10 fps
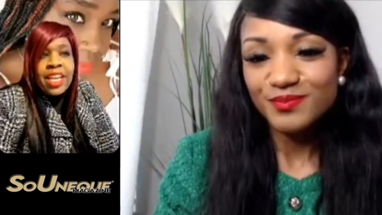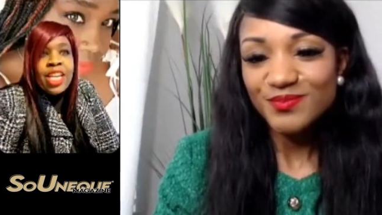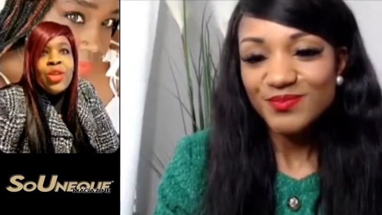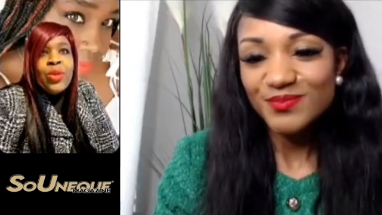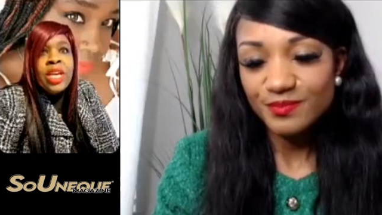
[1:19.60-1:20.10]

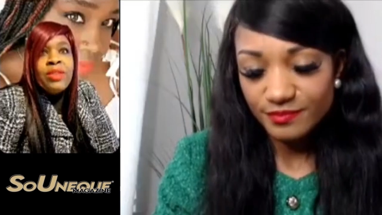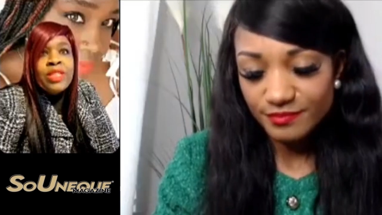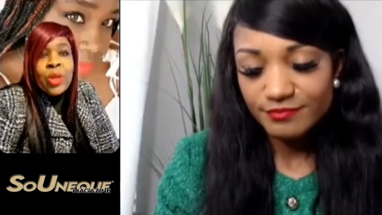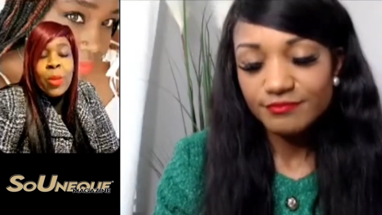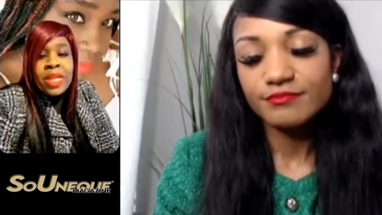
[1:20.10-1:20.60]
Speaker 1: You give
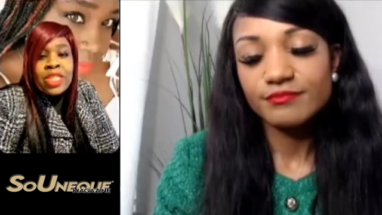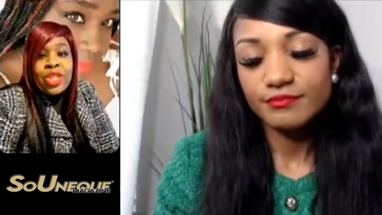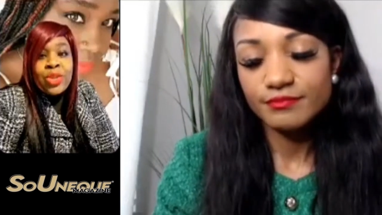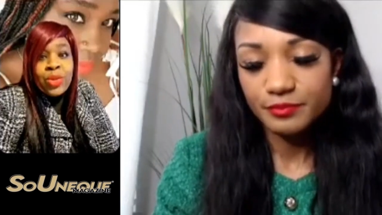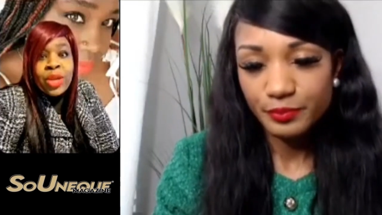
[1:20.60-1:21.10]
so much
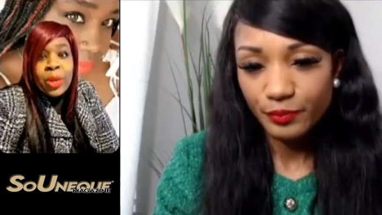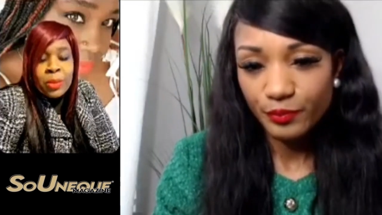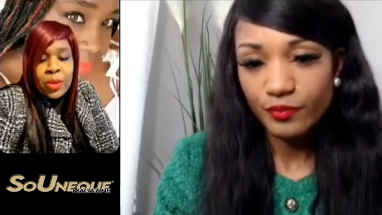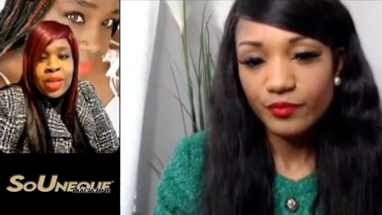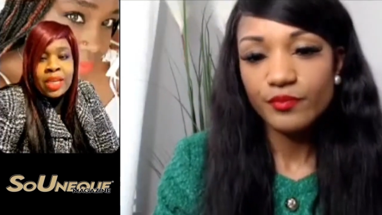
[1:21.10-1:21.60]
to the
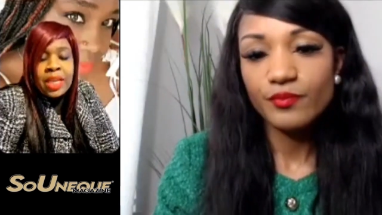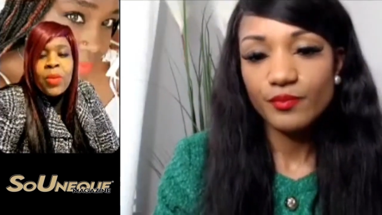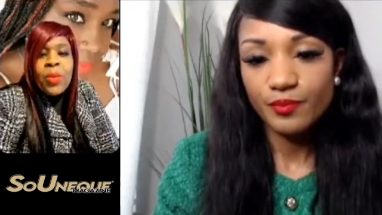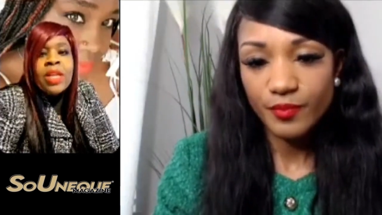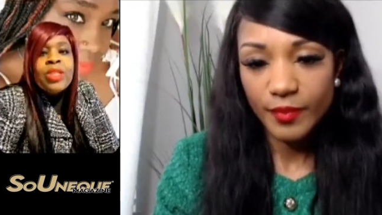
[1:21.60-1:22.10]
community.
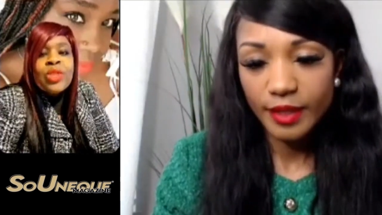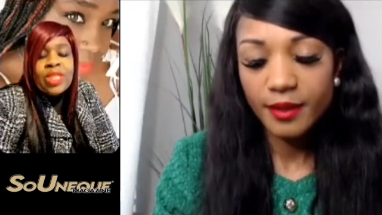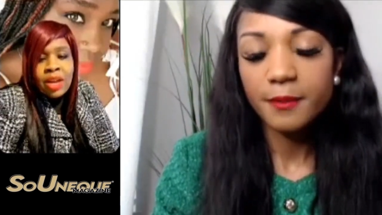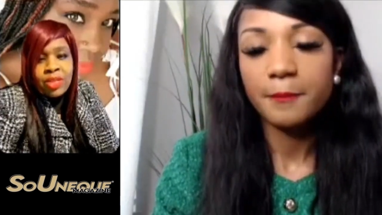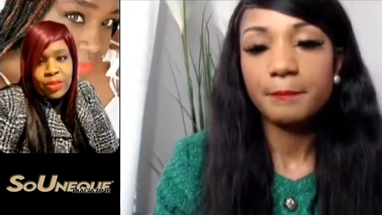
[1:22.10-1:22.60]
Why don't you
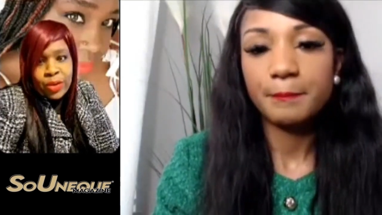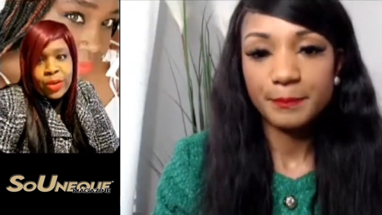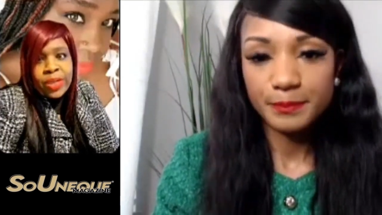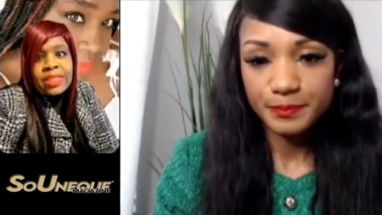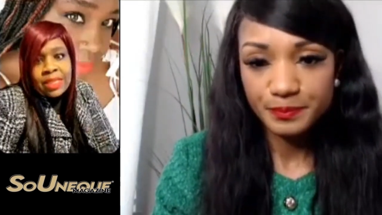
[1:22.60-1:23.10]
tell the
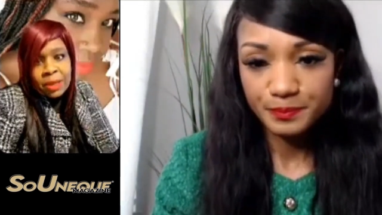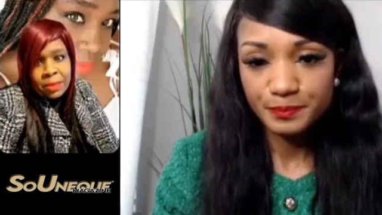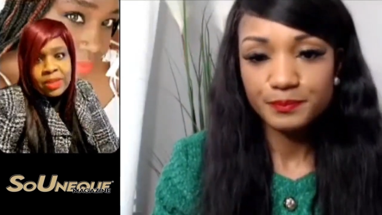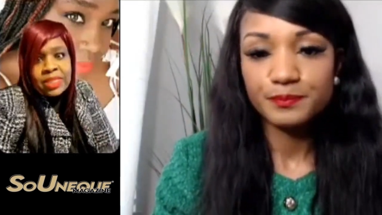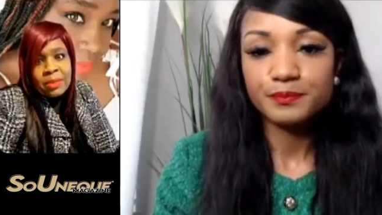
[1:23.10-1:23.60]
viewers
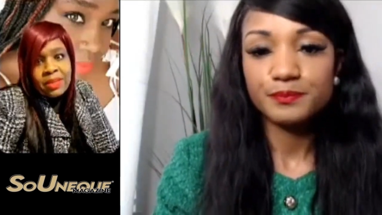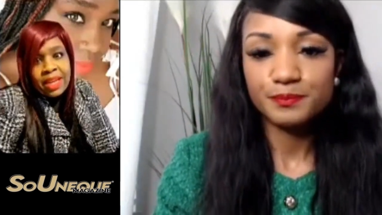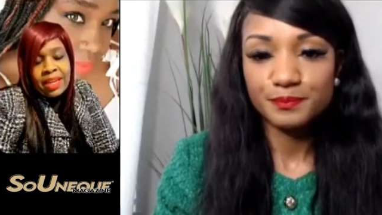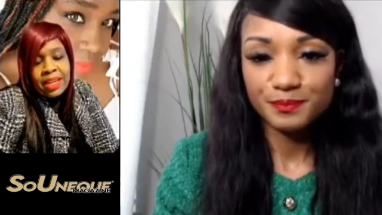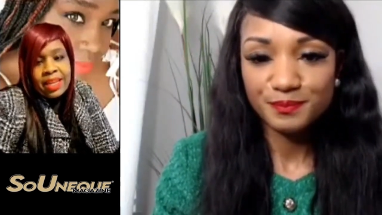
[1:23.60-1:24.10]
about some of that?
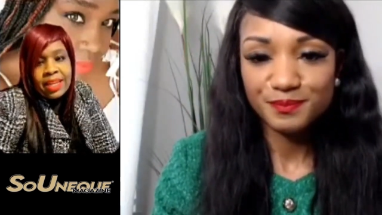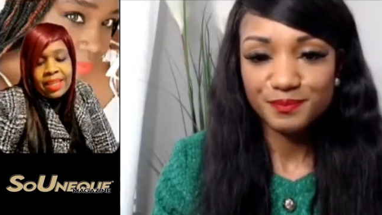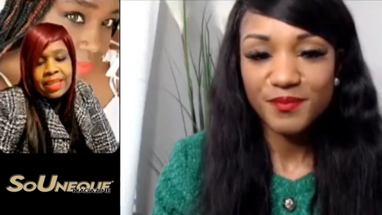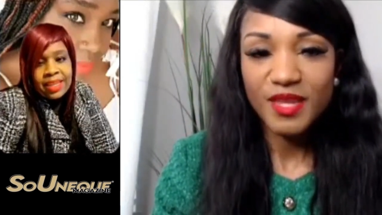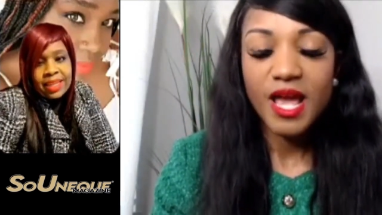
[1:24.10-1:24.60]

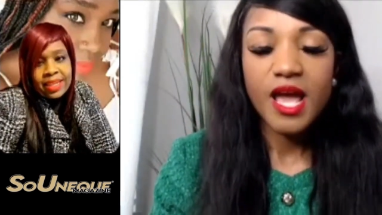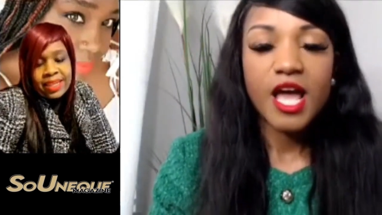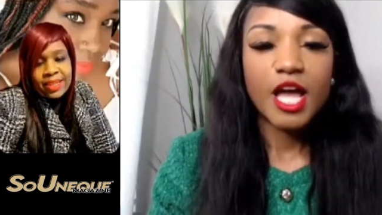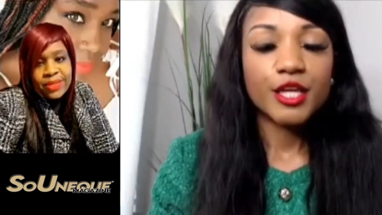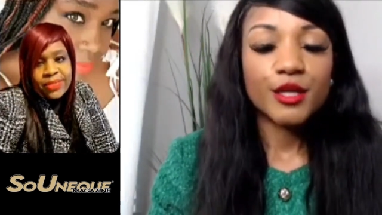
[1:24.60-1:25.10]

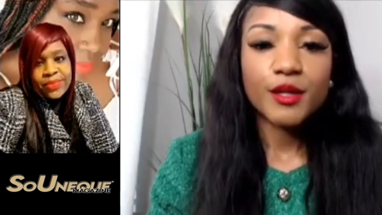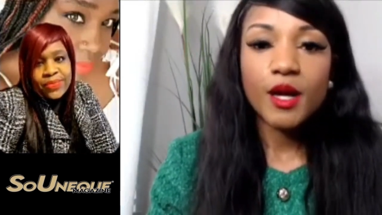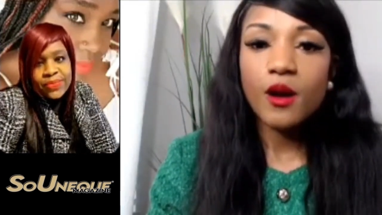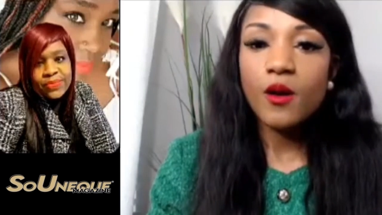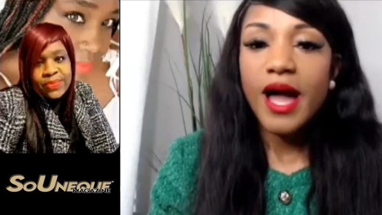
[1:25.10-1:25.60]

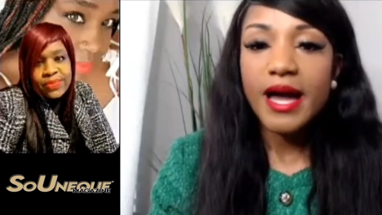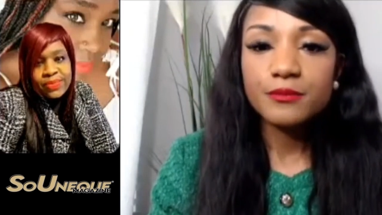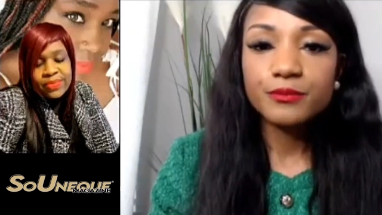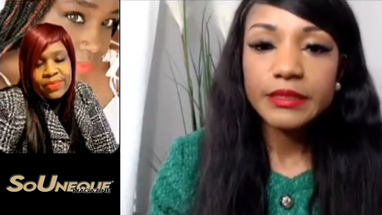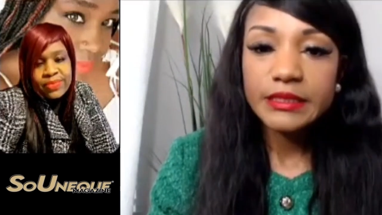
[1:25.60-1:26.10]
Speaker 2: You know,
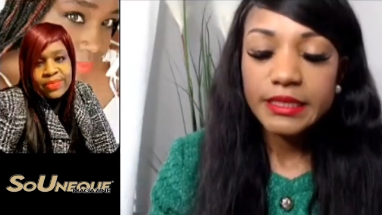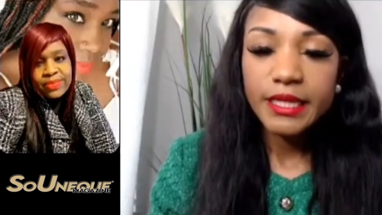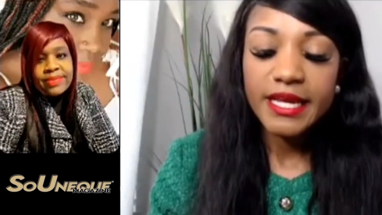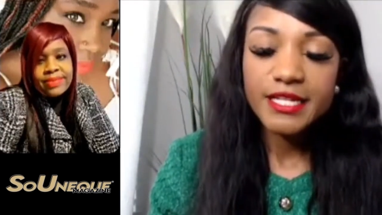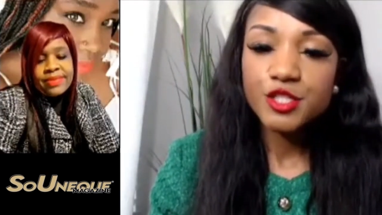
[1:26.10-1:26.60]
I
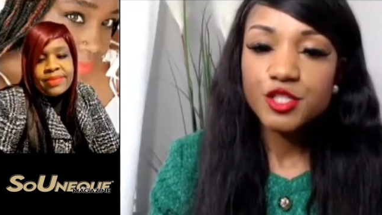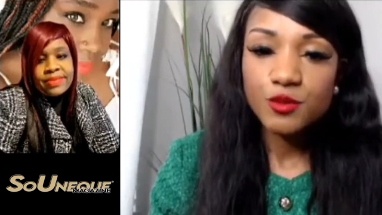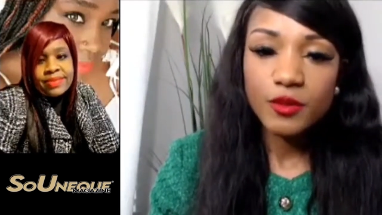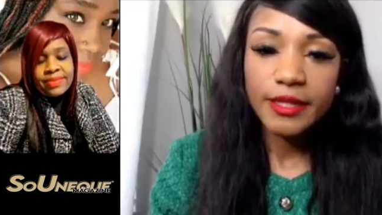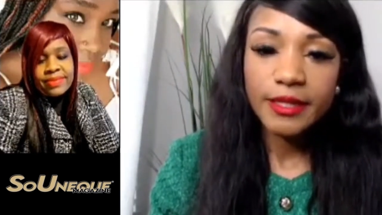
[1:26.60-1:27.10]
really
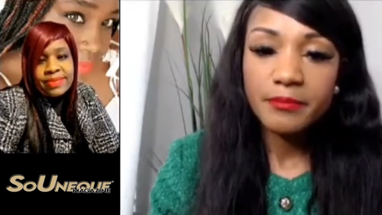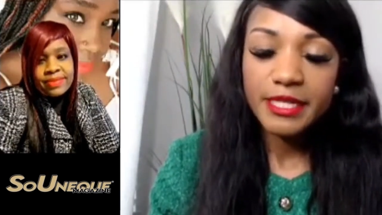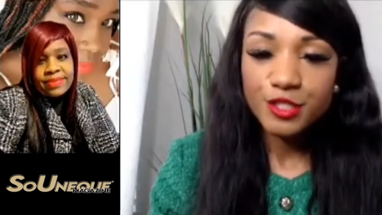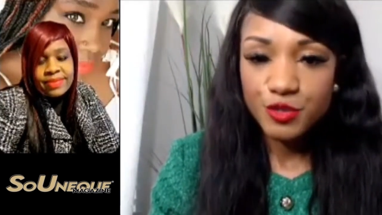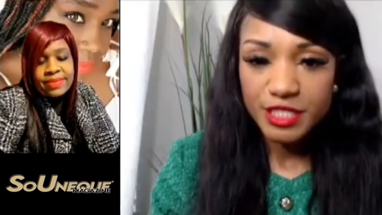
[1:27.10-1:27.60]

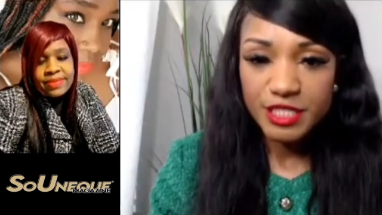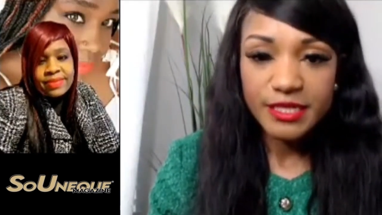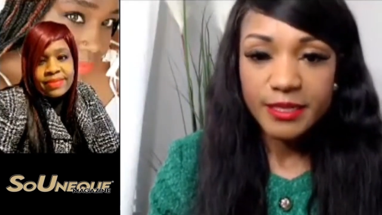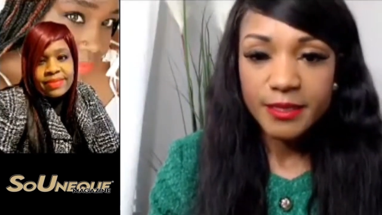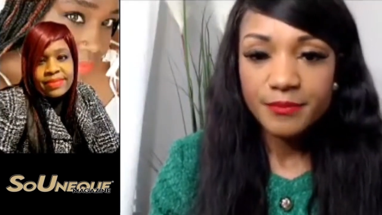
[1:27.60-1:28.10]
enjoy
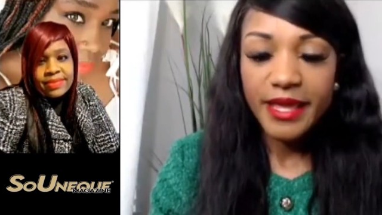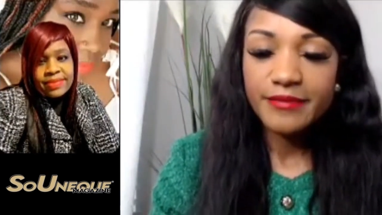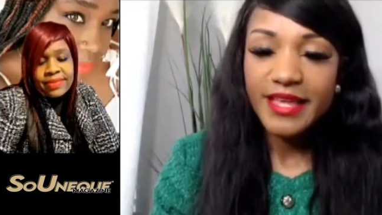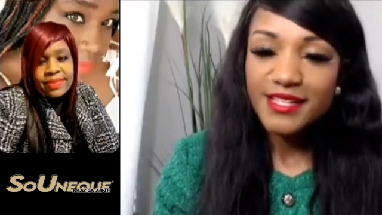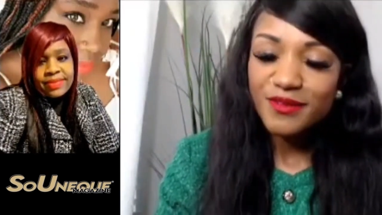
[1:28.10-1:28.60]
mentorship,
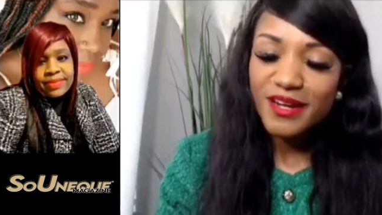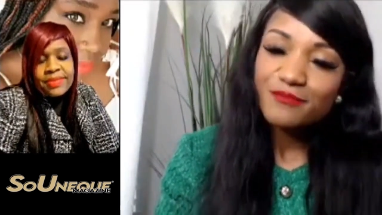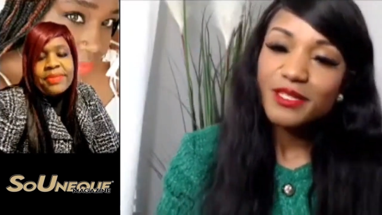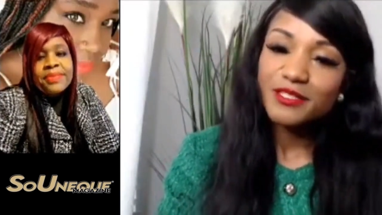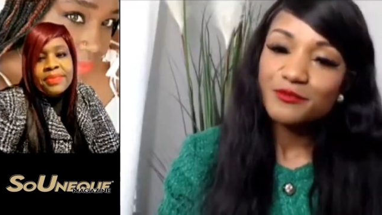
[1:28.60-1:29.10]
and that's
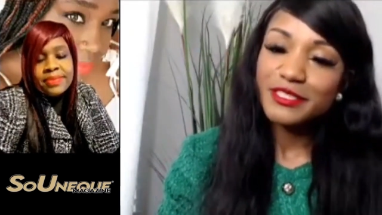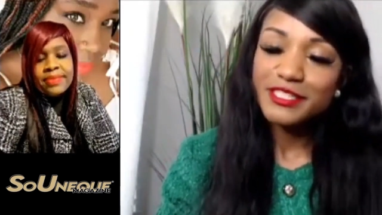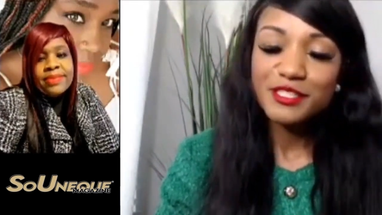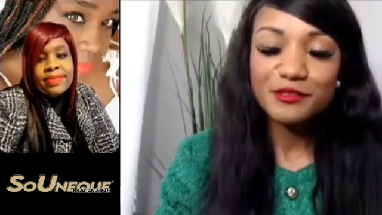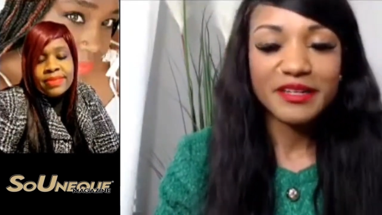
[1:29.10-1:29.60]
what I've been
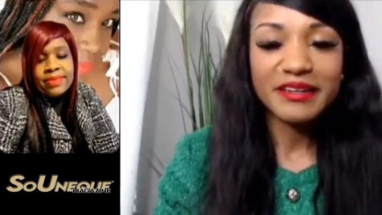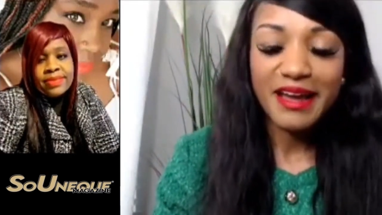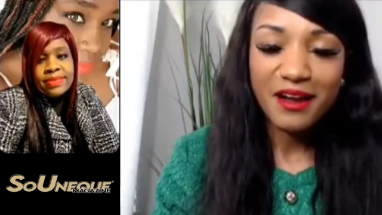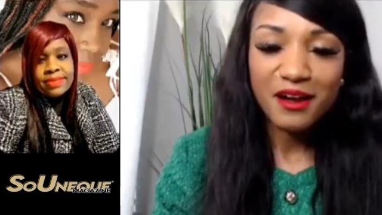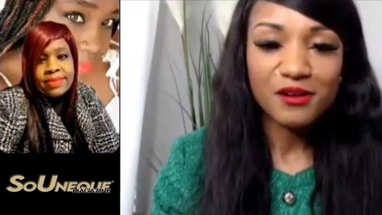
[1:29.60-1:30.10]
really
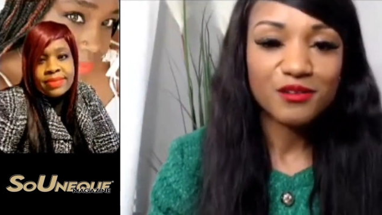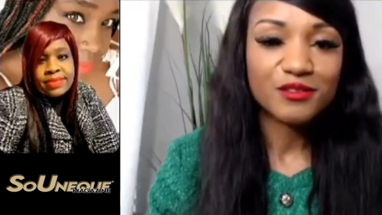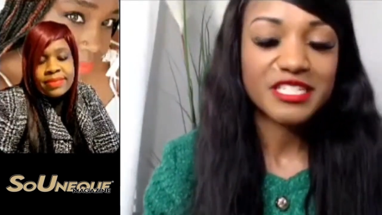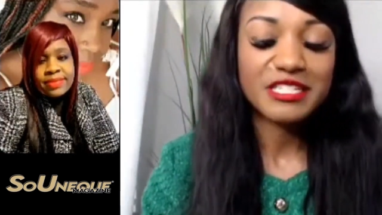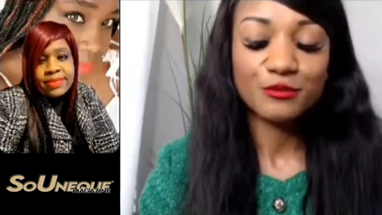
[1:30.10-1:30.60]
doing now,